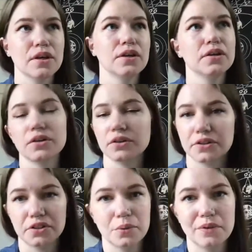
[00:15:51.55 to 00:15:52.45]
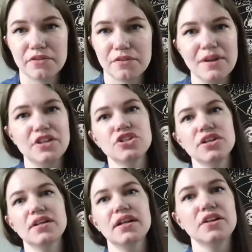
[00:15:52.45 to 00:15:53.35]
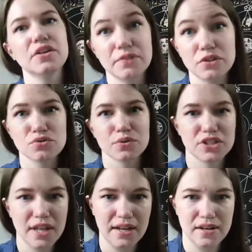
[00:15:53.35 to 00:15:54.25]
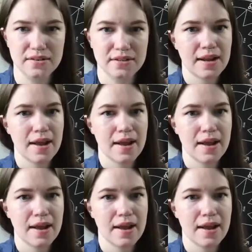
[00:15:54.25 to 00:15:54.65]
you'll learn new information and your views will change.